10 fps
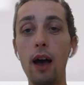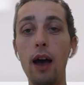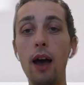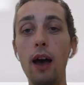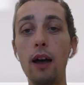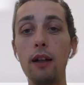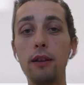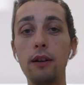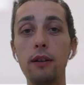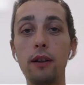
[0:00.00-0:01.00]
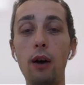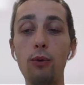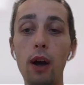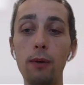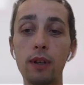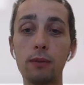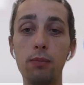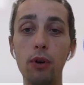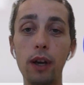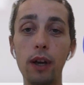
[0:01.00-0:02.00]
And now we are
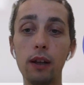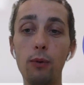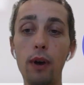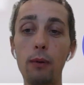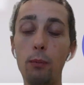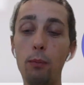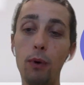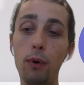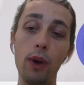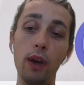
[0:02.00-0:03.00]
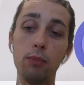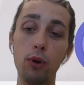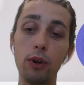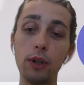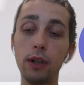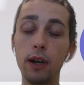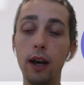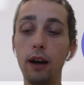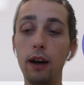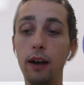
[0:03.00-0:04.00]
exploring the way we explored,
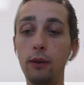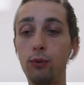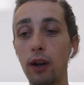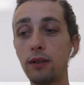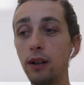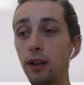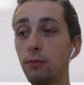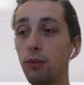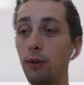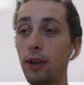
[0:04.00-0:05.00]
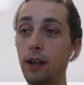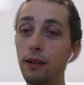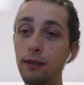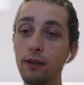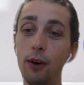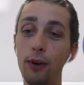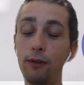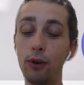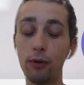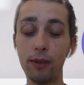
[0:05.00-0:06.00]
and we are still exploring and going
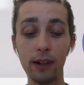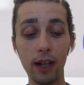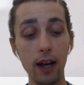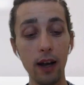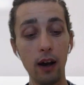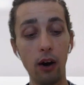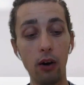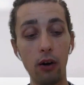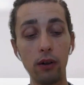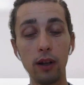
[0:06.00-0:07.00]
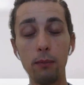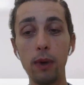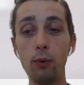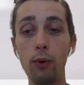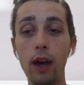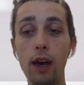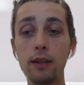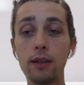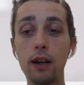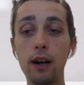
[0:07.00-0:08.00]
forward on the
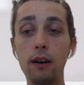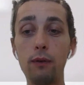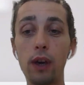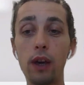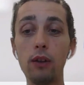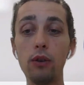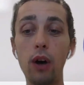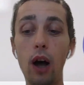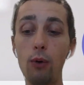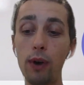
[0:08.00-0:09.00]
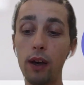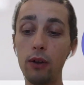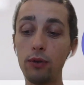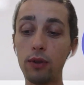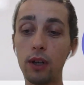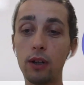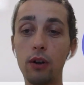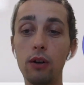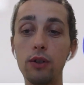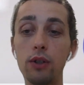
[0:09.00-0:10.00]
ways of how we can use
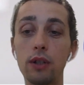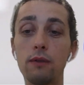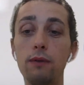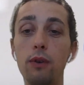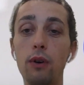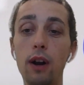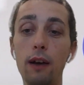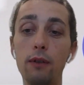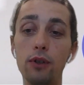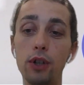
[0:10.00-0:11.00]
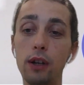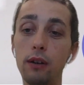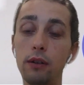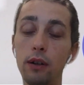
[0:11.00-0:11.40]
technologies for leveraging